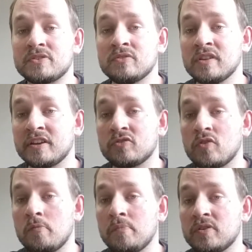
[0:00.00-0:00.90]
So like
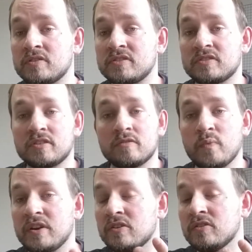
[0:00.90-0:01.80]
Chromebooks,
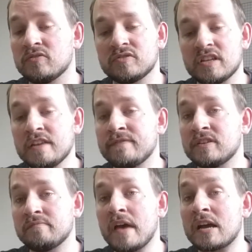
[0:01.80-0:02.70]
Windows,
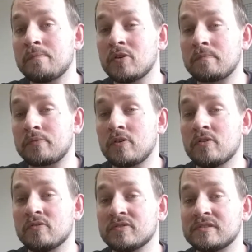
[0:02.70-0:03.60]
even MacBook
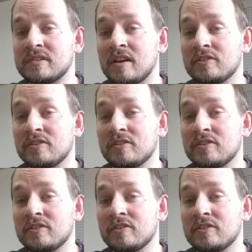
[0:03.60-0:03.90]
Pros.